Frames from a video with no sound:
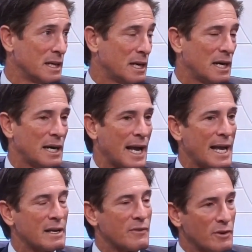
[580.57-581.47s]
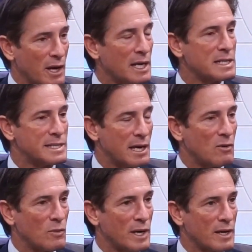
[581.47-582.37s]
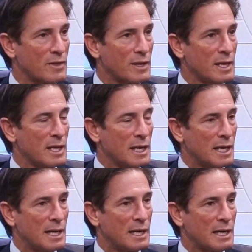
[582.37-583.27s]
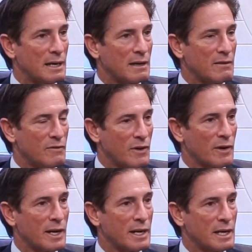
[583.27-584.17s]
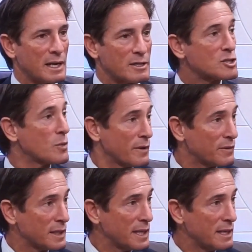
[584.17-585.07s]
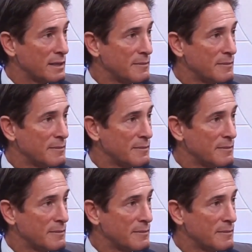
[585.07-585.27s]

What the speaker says: And if they're not dealt with very swiftly,